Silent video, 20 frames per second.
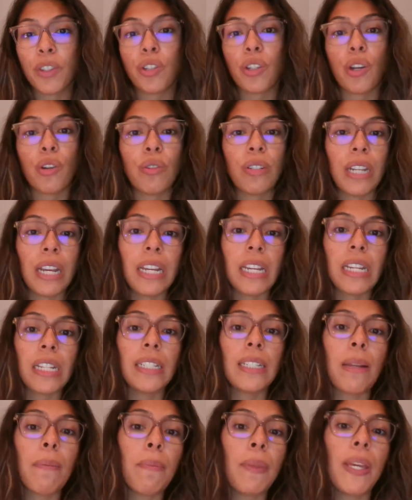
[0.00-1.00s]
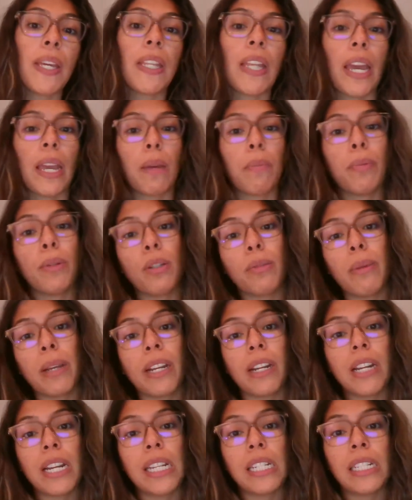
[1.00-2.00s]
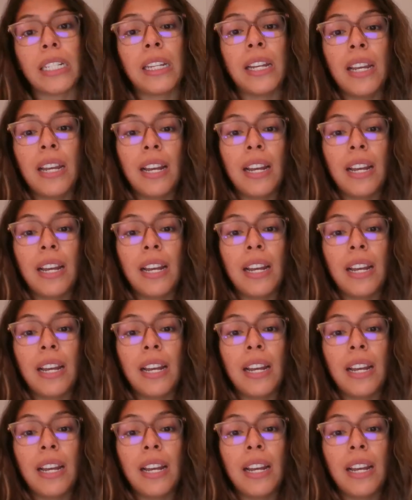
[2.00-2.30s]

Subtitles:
So taking something like blueberries